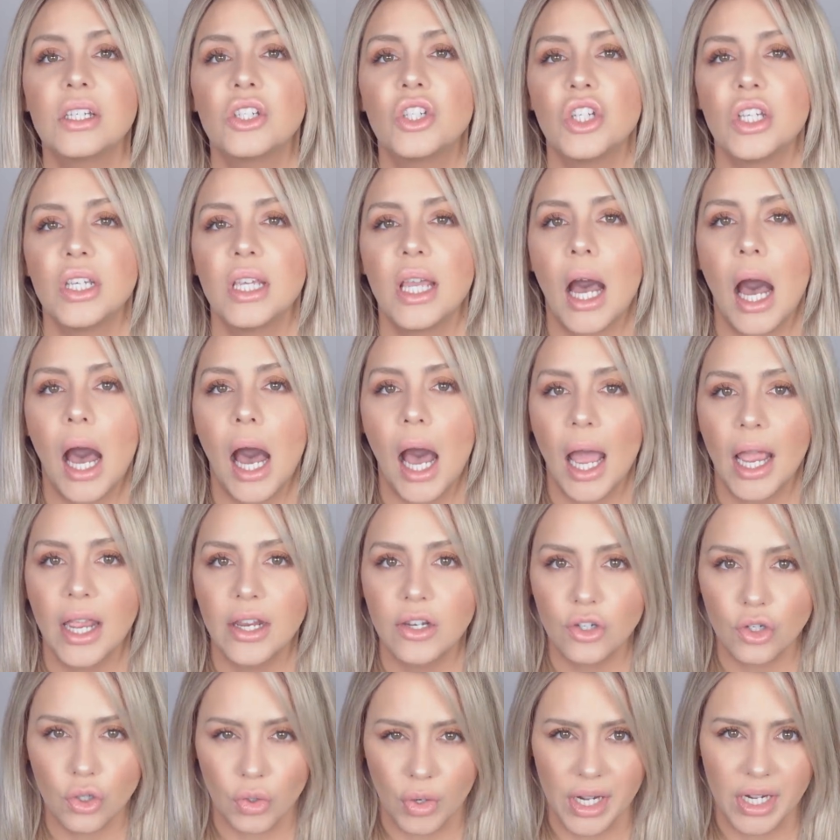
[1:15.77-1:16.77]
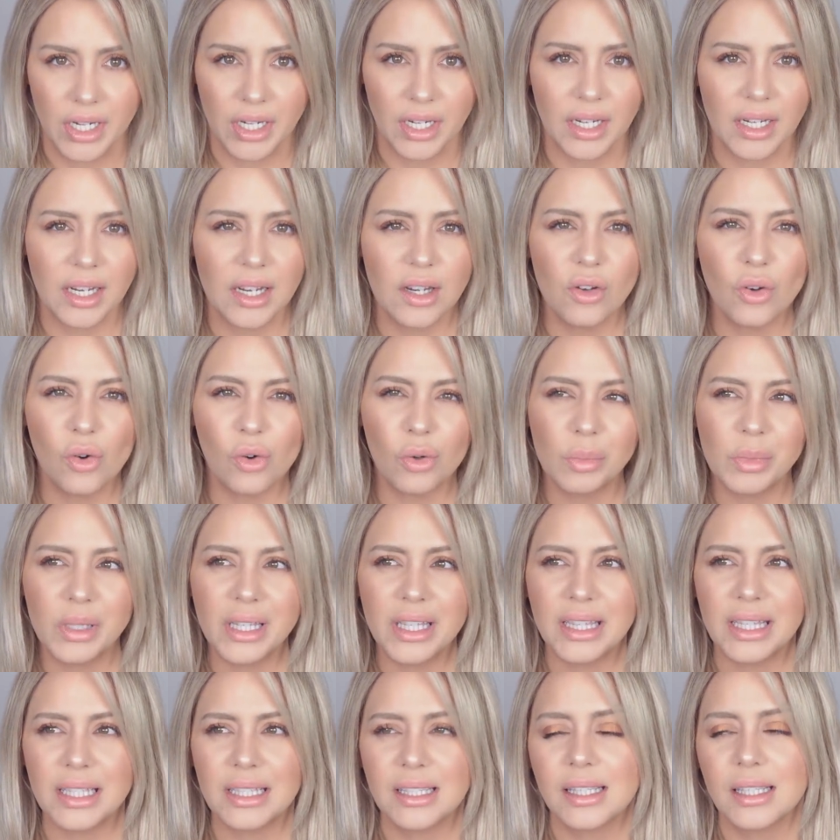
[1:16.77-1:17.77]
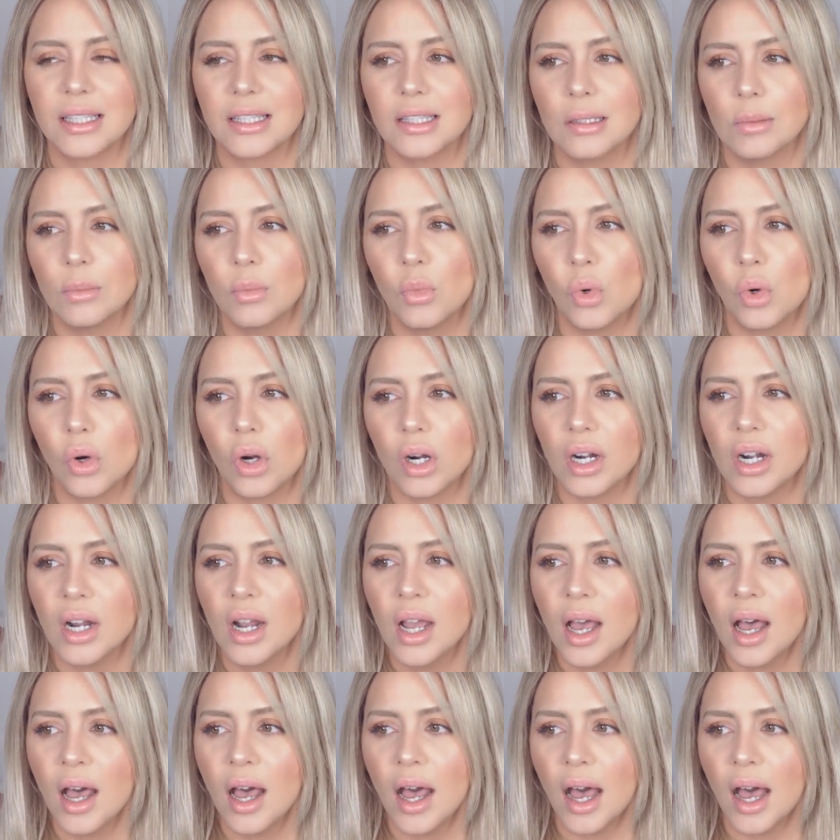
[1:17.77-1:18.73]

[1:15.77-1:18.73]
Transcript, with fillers: dehydrated, and normally this is more